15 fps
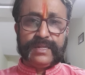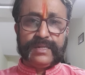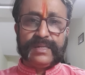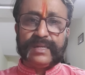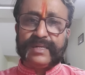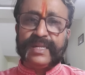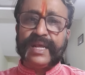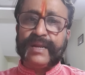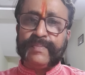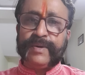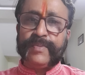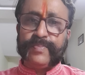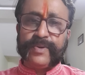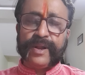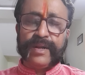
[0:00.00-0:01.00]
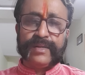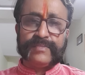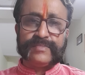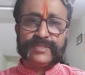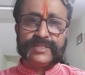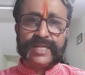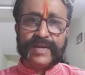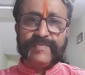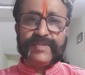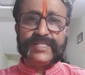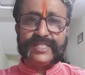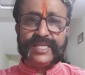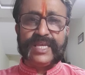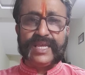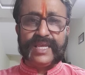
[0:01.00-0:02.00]
the terrible problems that we
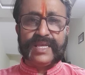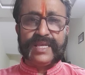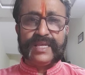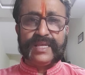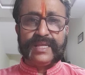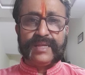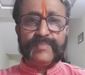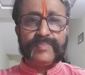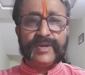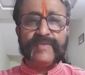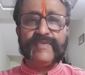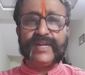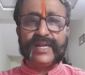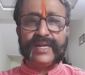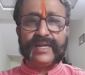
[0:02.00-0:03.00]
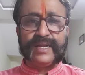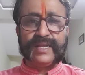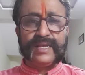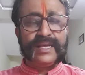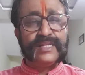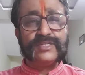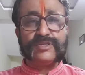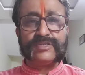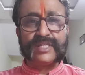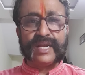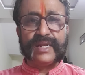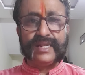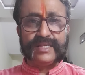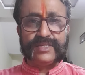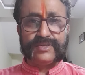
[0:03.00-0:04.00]
see prevalent in
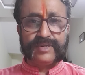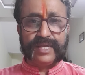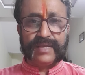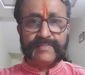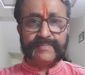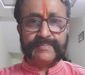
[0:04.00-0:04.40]
societies today.